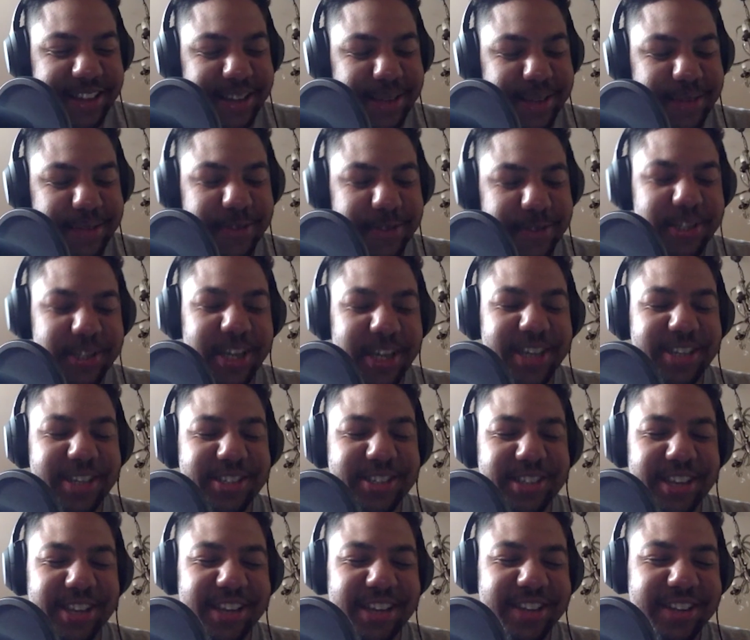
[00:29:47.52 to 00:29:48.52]
clip of Jackie
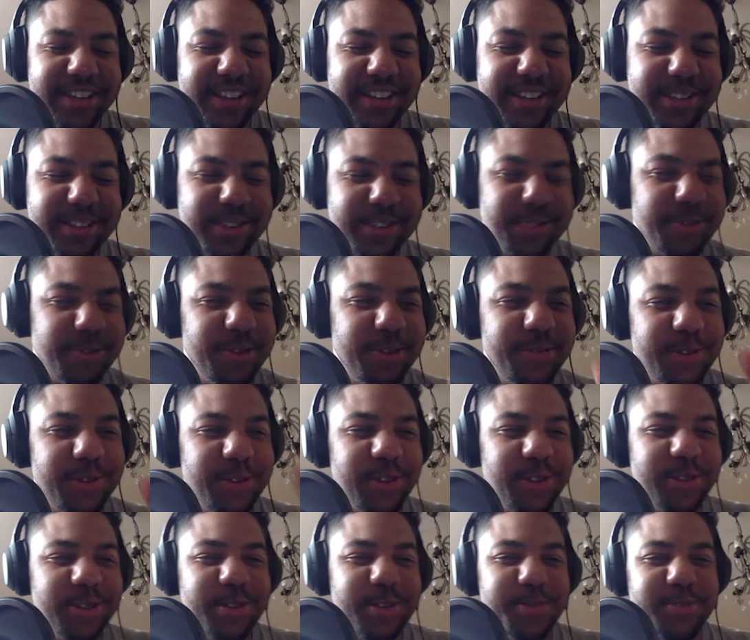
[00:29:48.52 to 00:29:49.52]
Chan like screaming
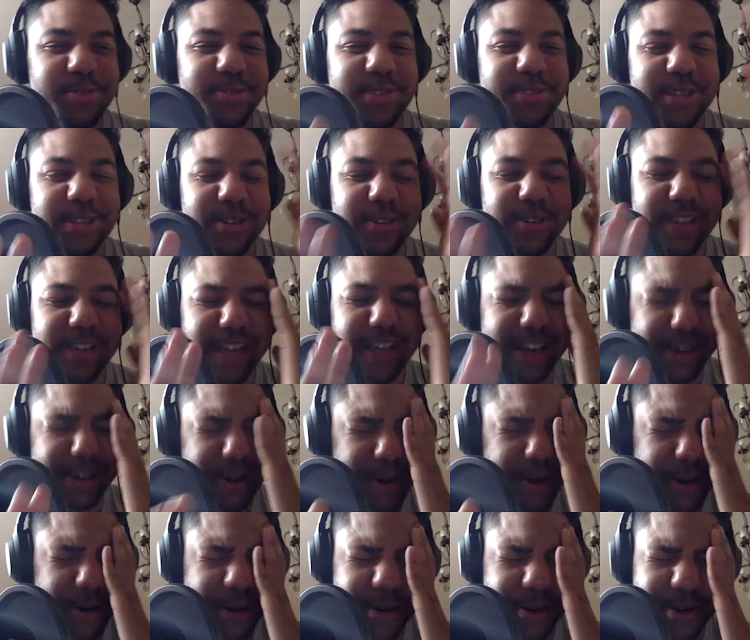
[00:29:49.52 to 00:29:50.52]
on the top of a hill, like,
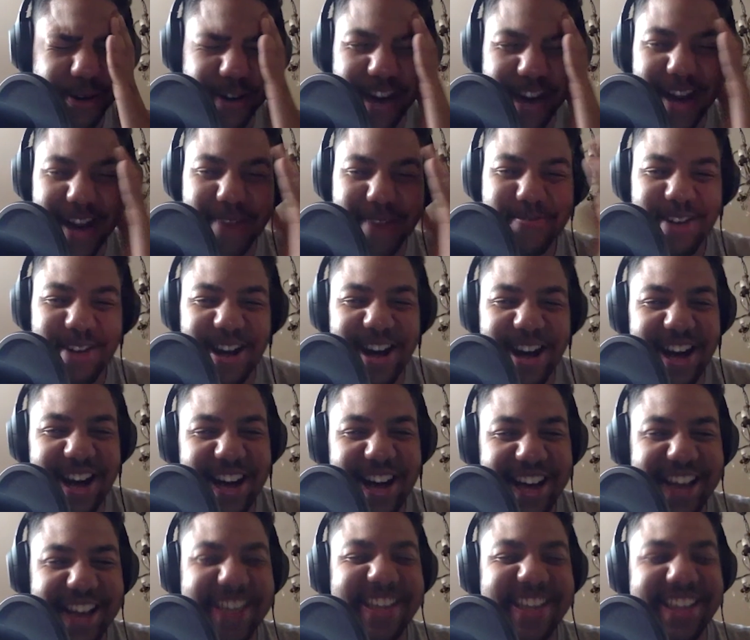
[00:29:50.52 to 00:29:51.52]
who am
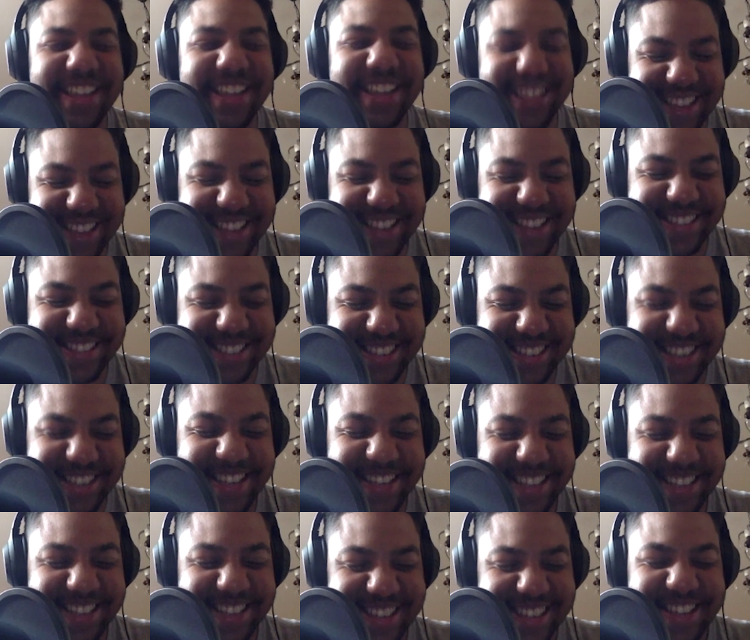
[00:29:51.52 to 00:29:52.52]
I? Like that's
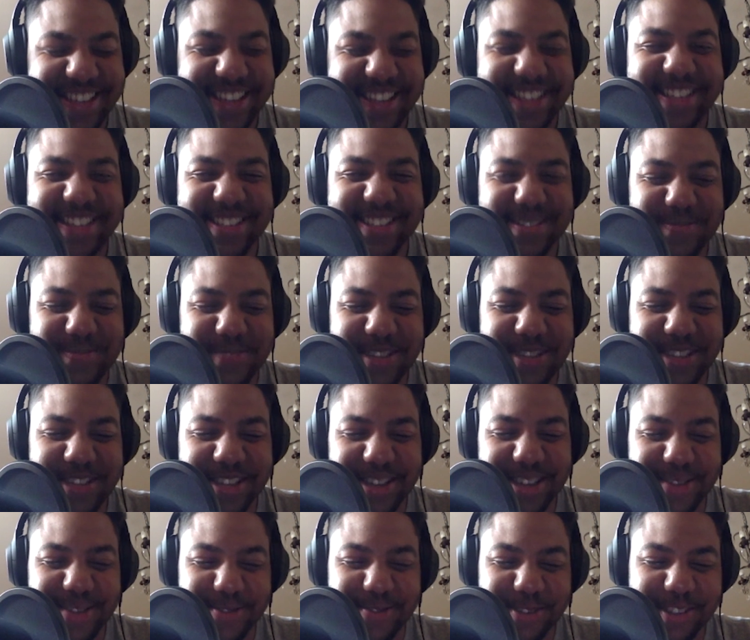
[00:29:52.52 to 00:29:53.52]
That's
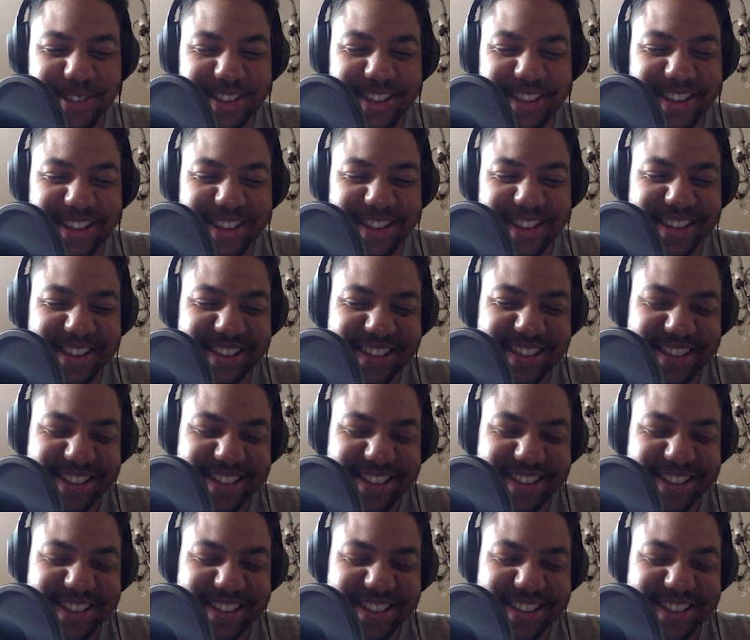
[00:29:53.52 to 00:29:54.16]
me every day.